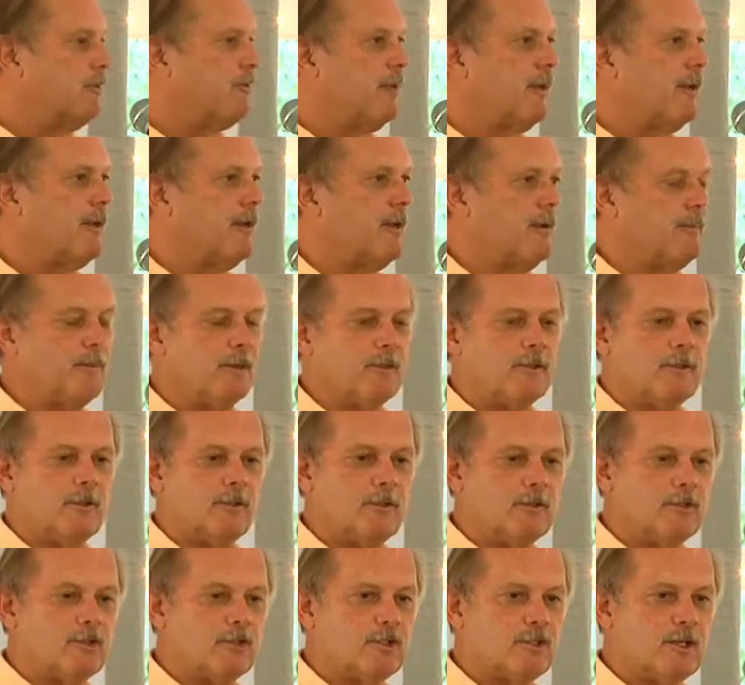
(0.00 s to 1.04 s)
it pick up on the
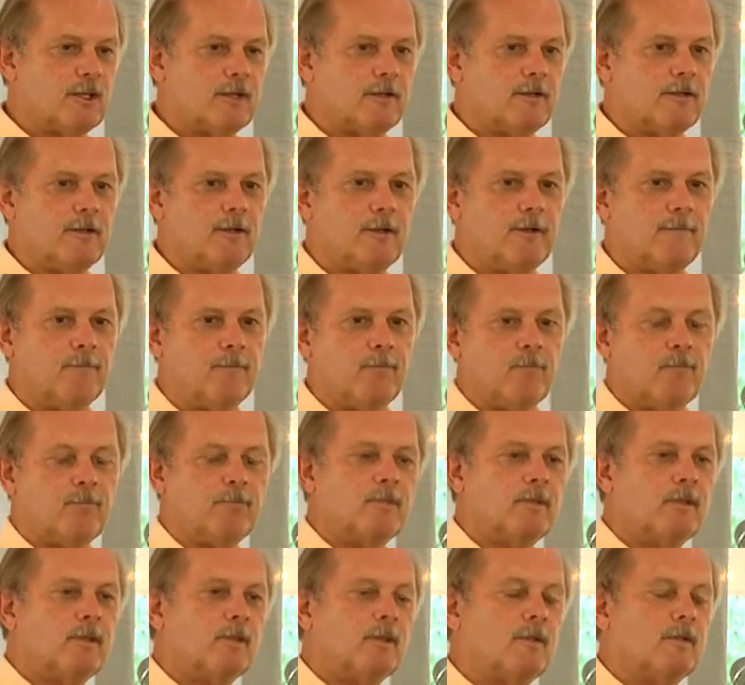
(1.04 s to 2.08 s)
other side there.
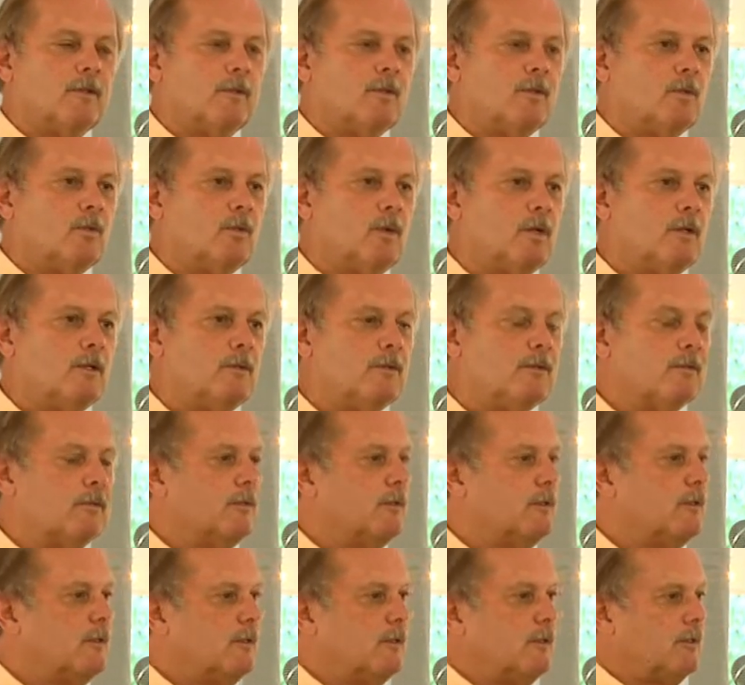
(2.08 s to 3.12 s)
Well,
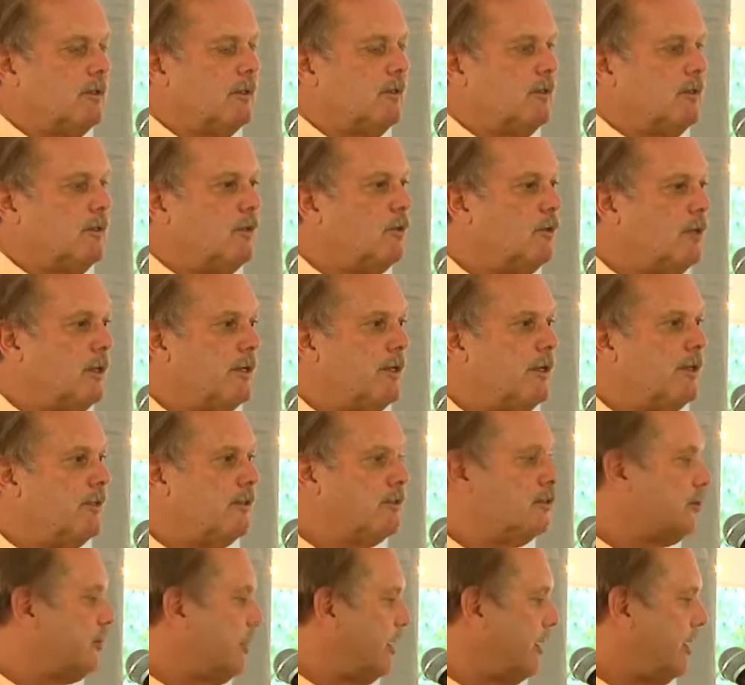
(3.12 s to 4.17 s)
you can
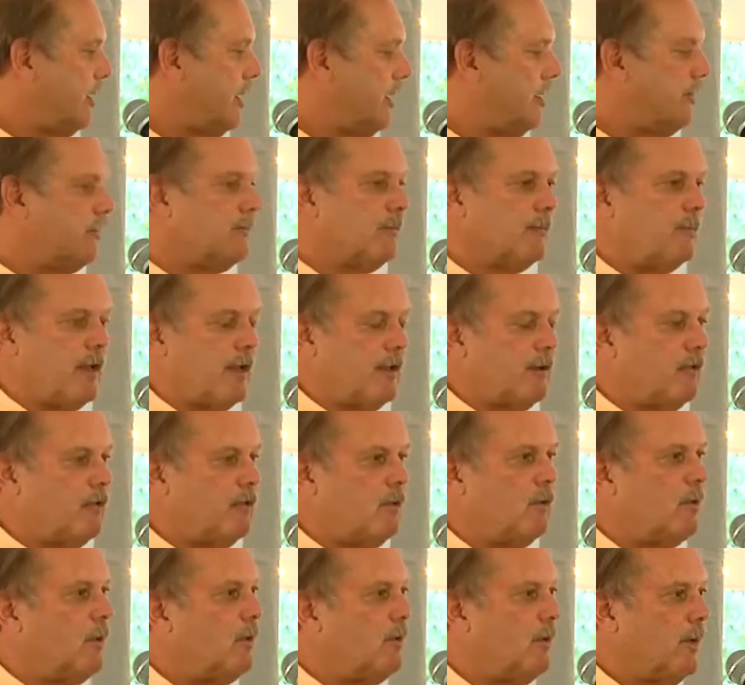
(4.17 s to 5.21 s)
either say, I don't
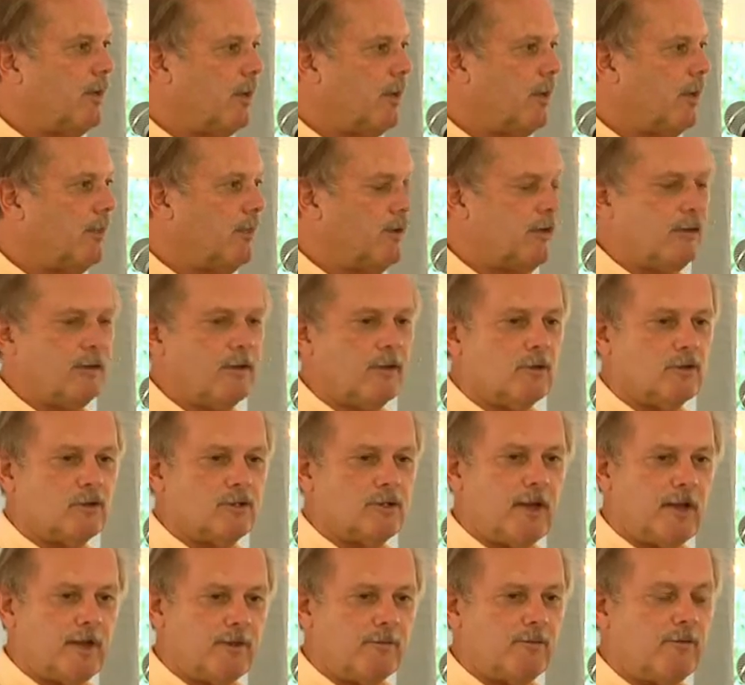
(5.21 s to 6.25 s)
know what went on there in those
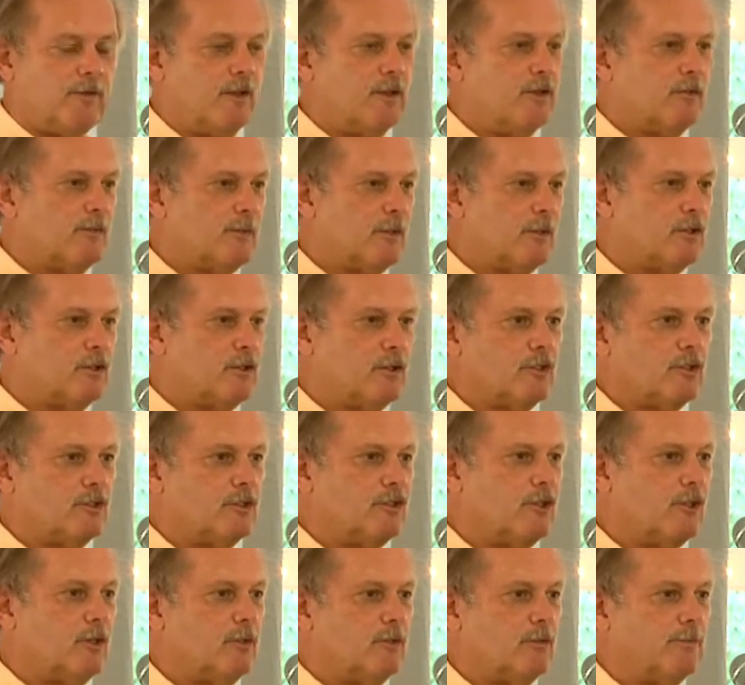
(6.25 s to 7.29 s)
9 feet of bushes,
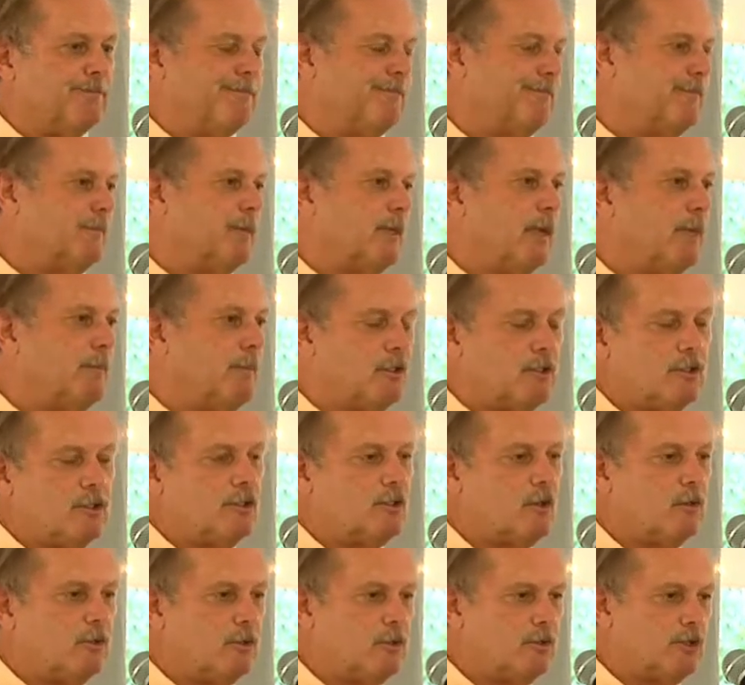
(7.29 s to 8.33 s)
so I'm going to
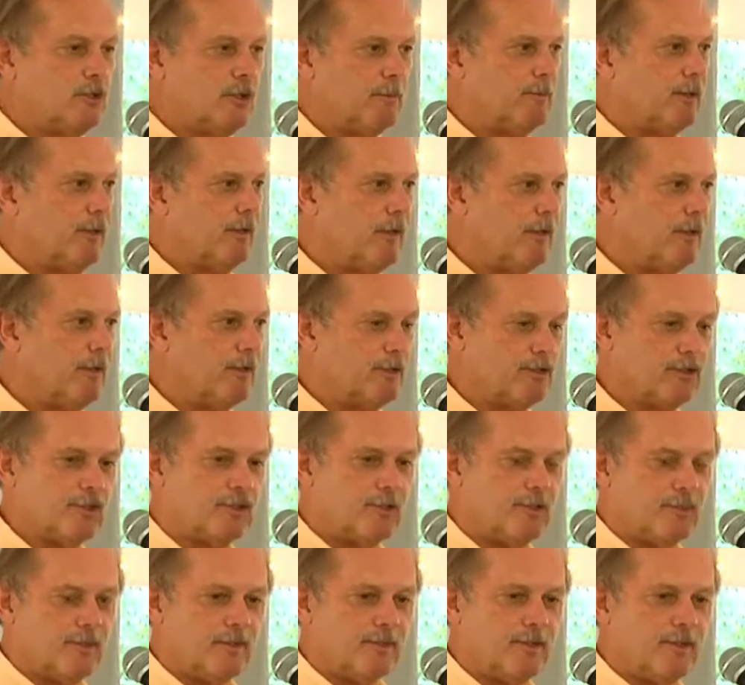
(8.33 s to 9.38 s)
just go do something else,
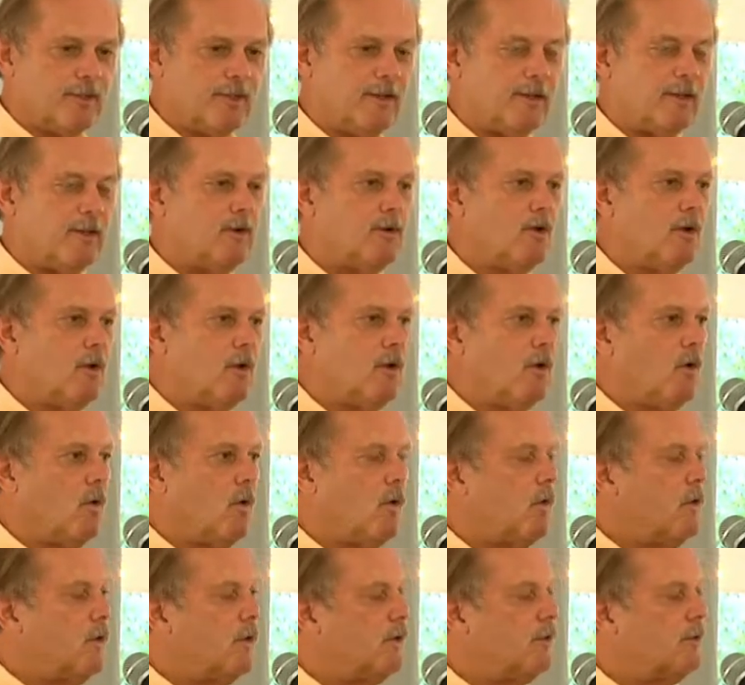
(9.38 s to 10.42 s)
you know?
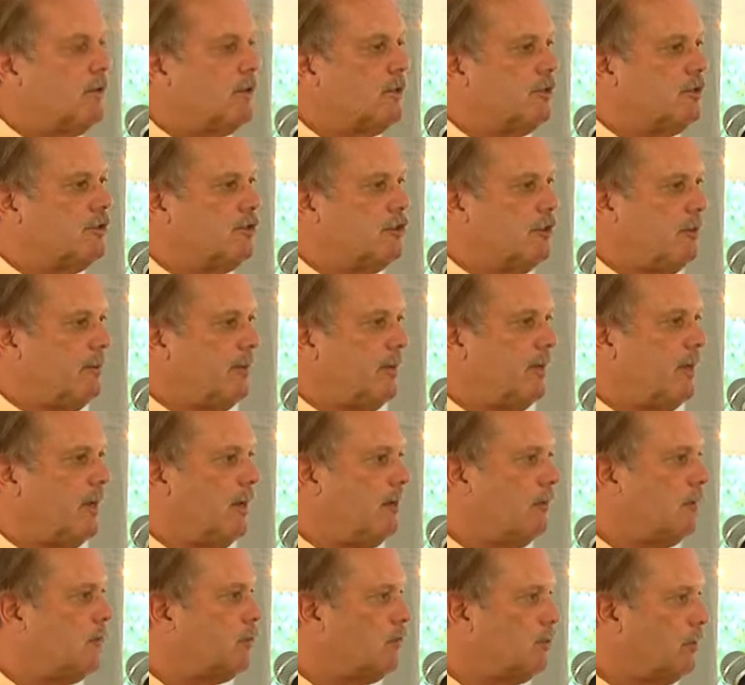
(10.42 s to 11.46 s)
Or you can
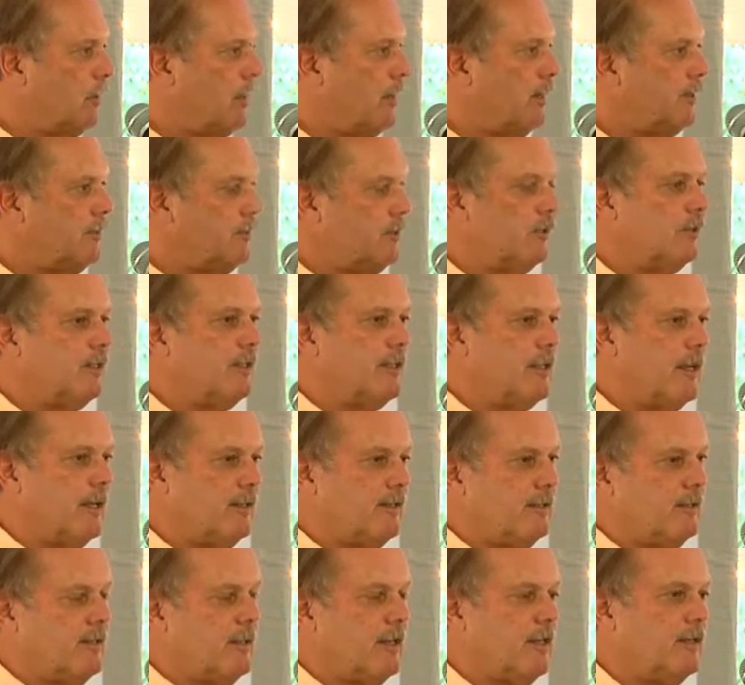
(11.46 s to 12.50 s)
somehow try to
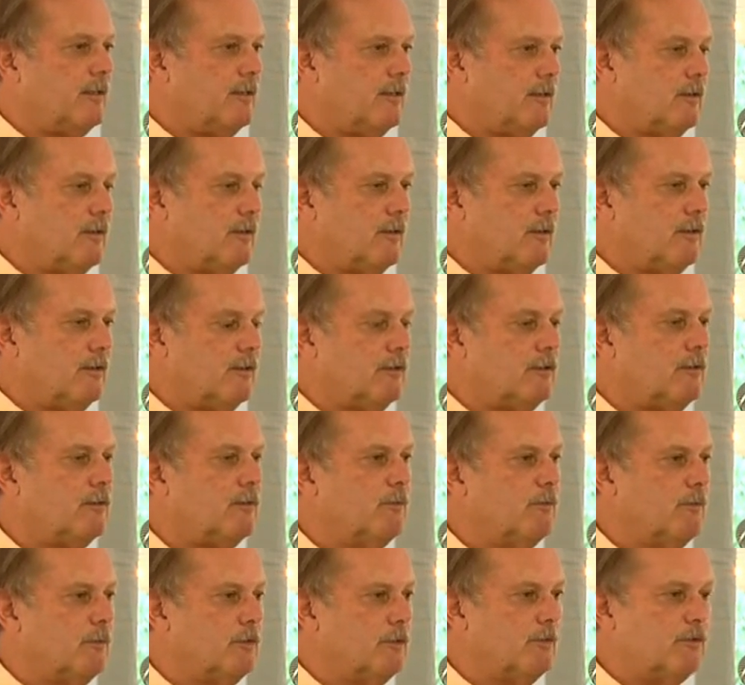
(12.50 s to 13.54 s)
get that, to
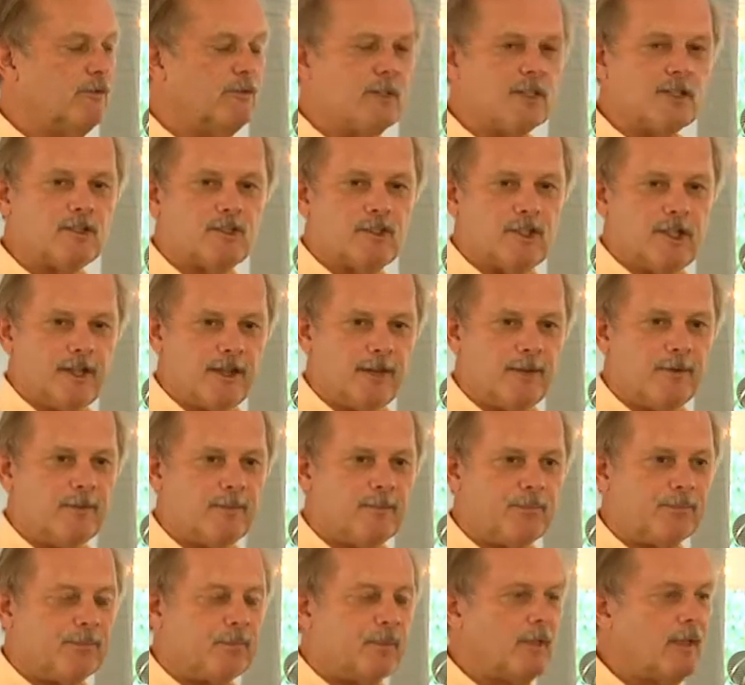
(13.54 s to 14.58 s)
fix that.
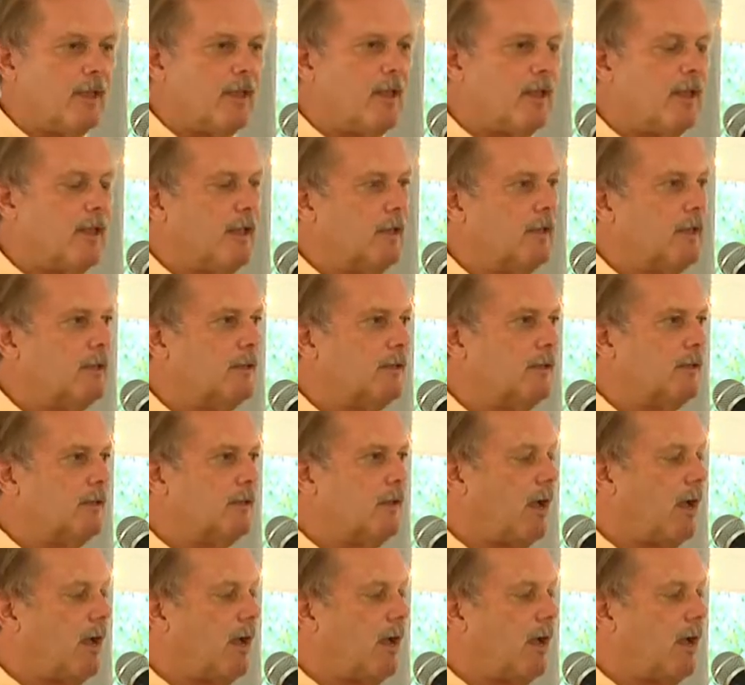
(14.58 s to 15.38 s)
And